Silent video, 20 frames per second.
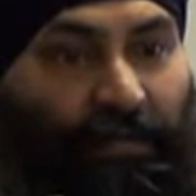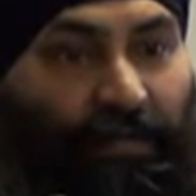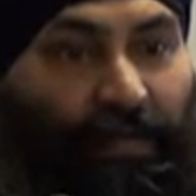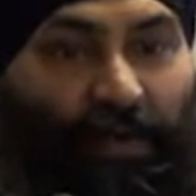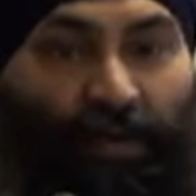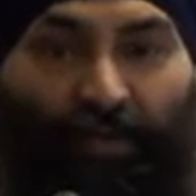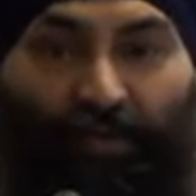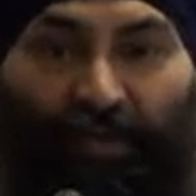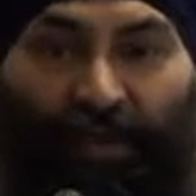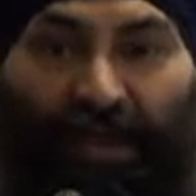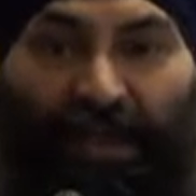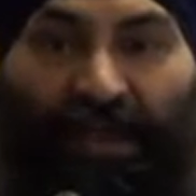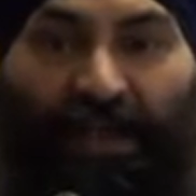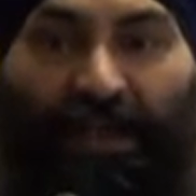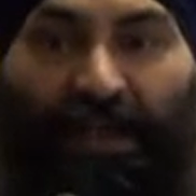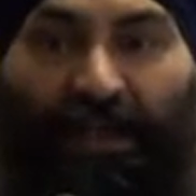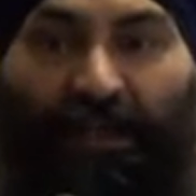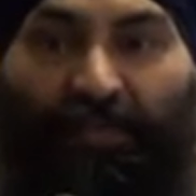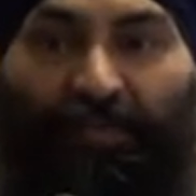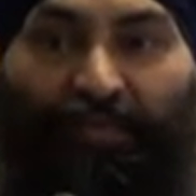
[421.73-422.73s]
We're
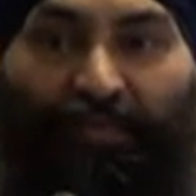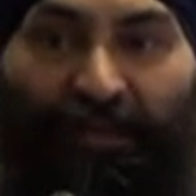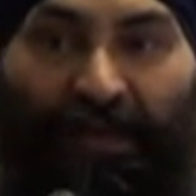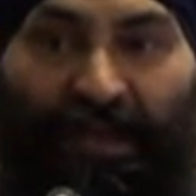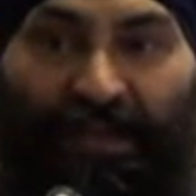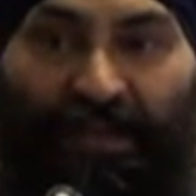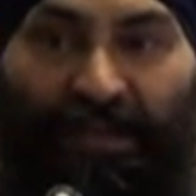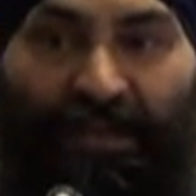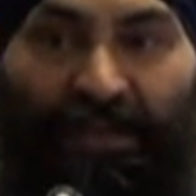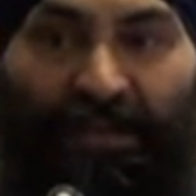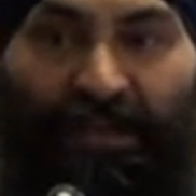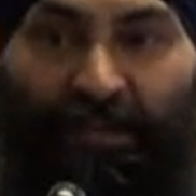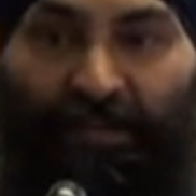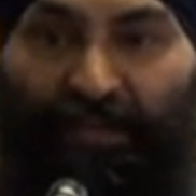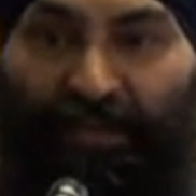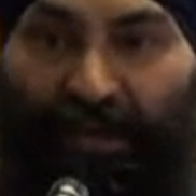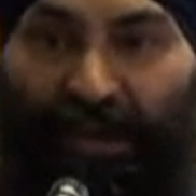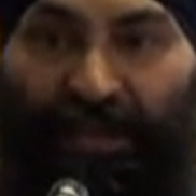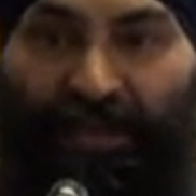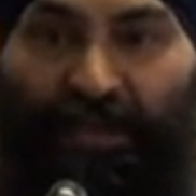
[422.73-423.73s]
bringing in presents
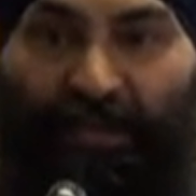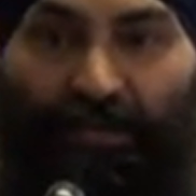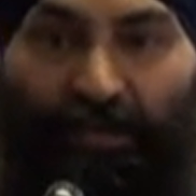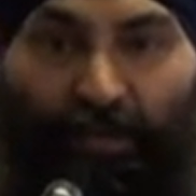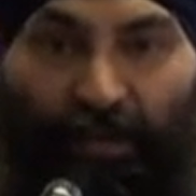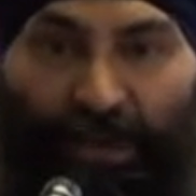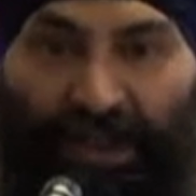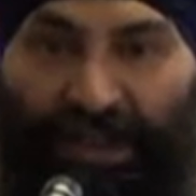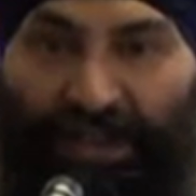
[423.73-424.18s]
and presents.